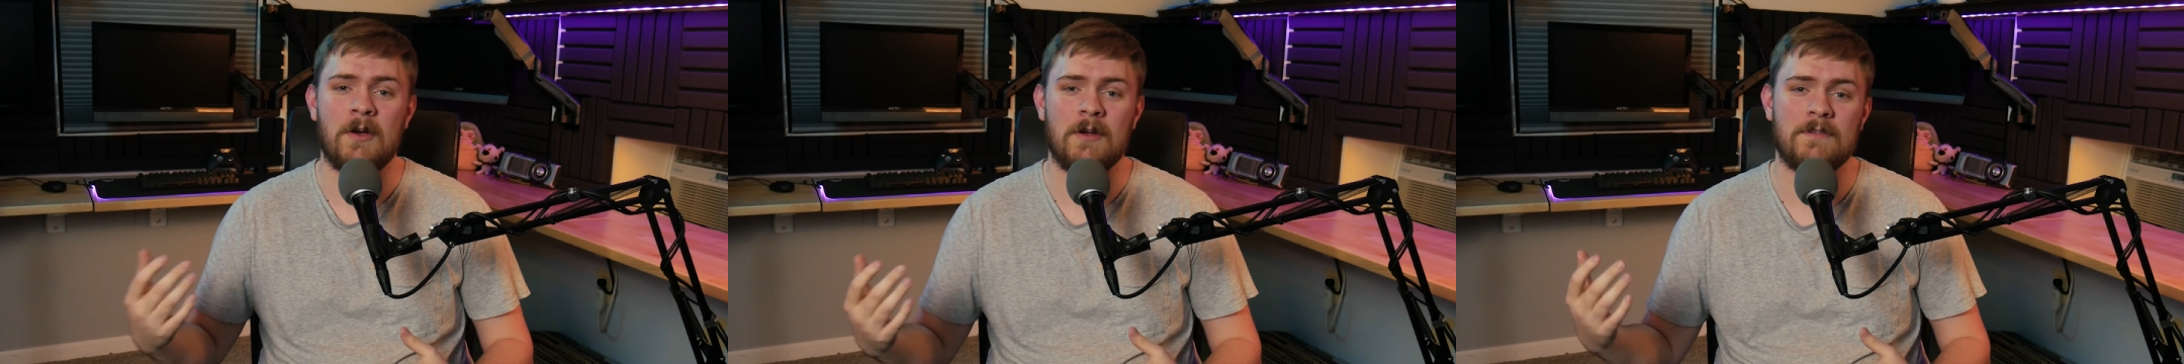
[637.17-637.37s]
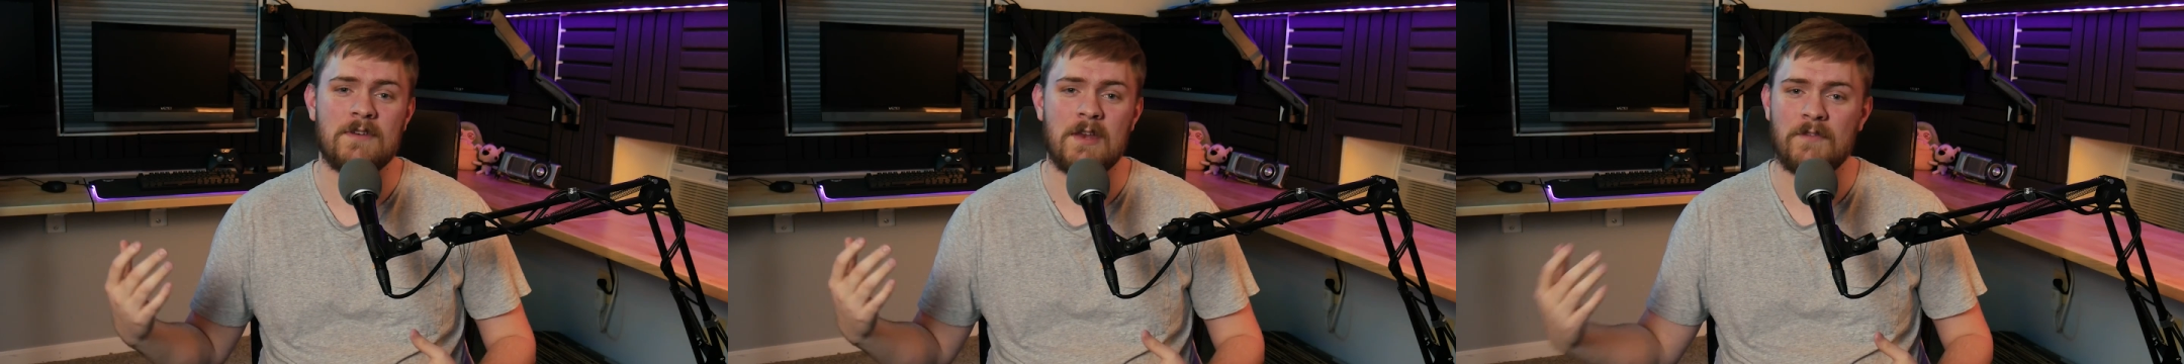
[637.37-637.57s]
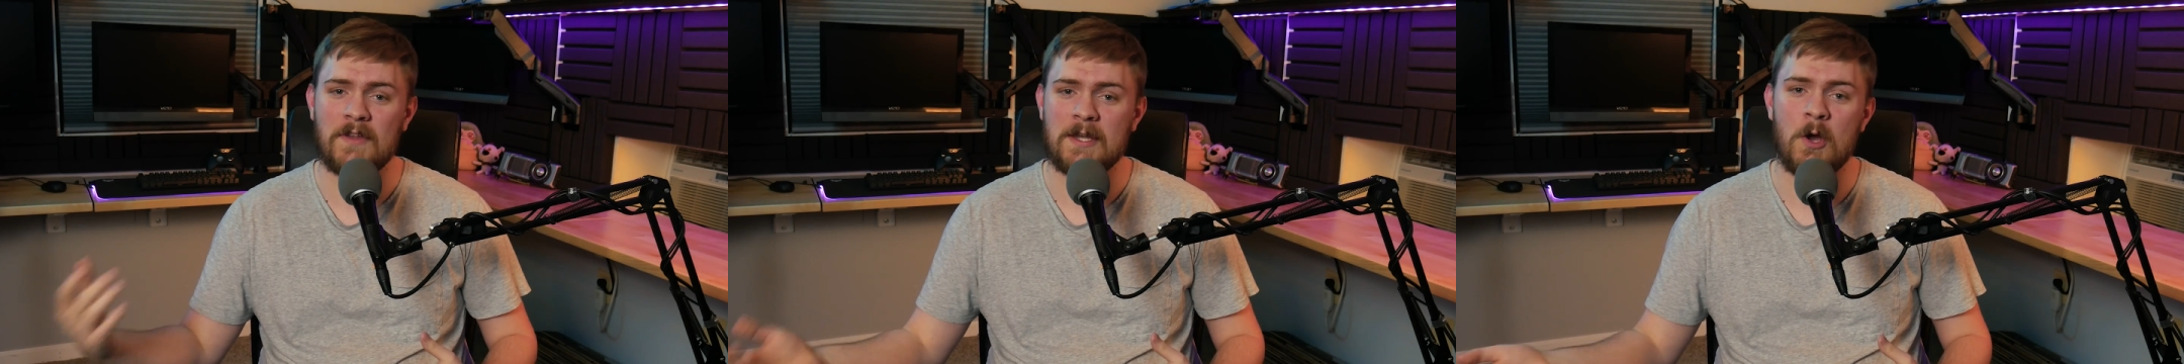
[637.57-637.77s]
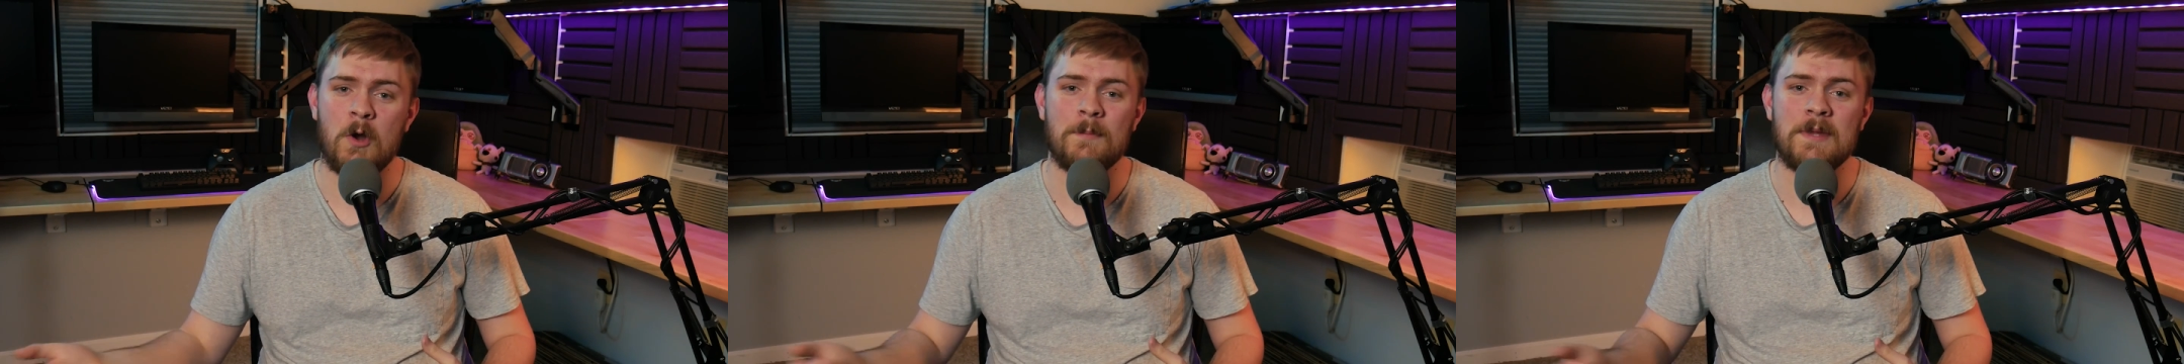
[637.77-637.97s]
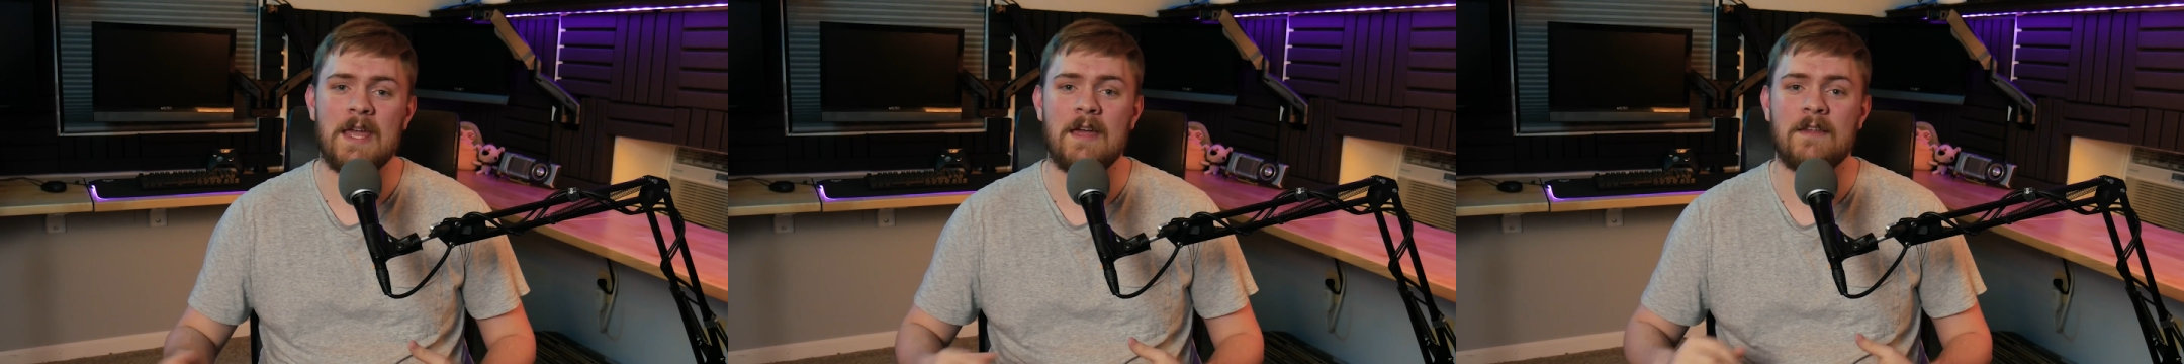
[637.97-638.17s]
on stuff like
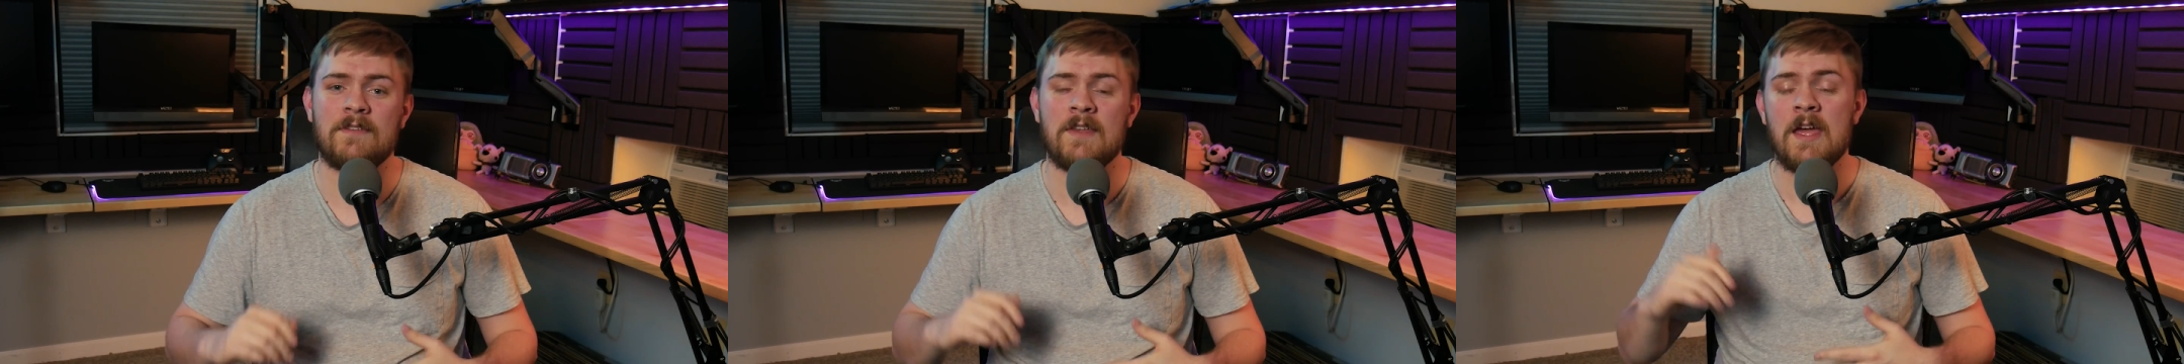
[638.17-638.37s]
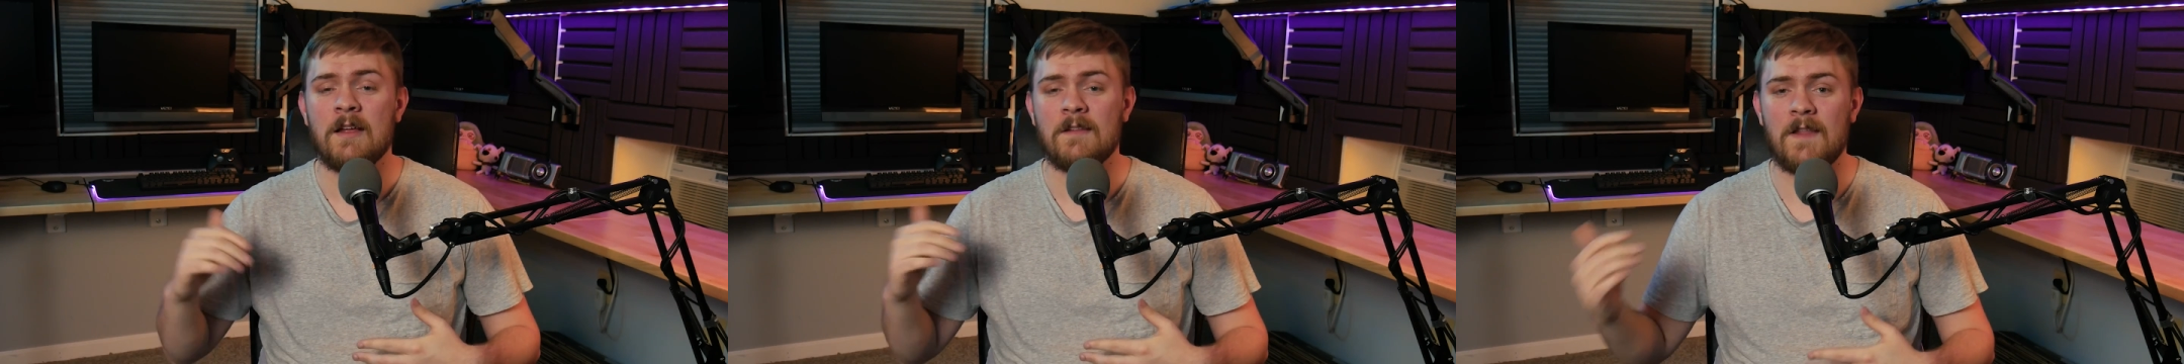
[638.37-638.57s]
OBS,